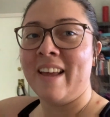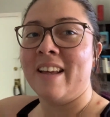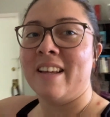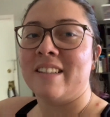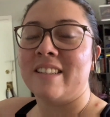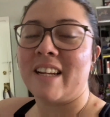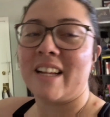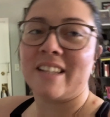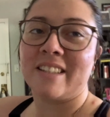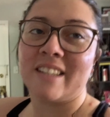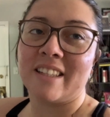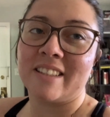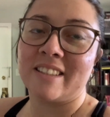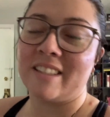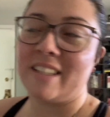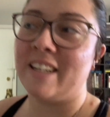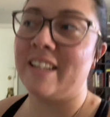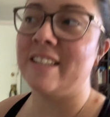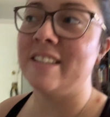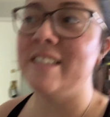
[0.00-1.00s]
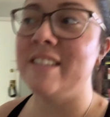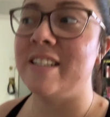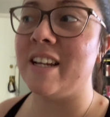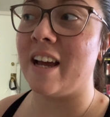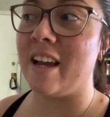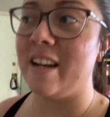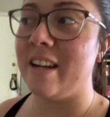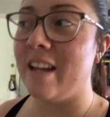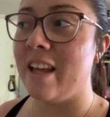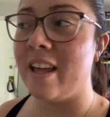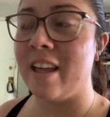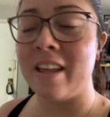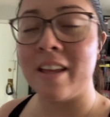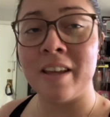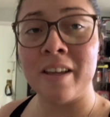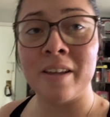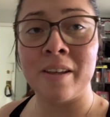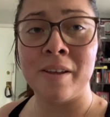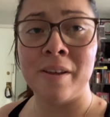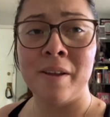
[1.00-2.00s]
Day 16 done.
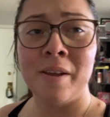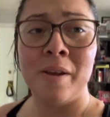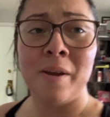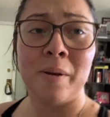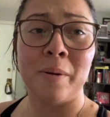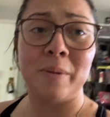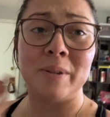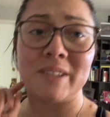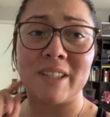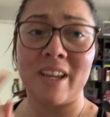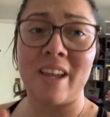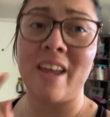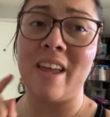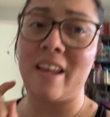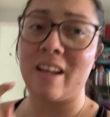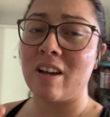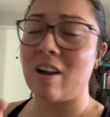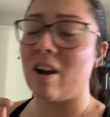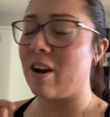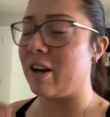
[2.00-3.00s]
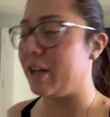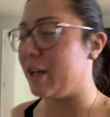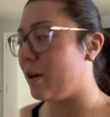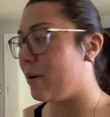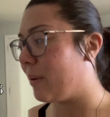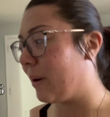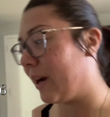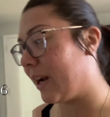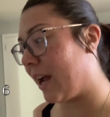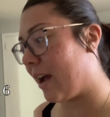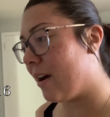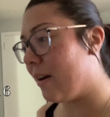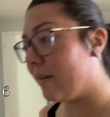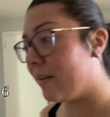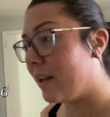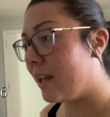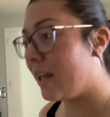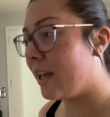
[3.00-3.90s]
It was a HIIT cardio workout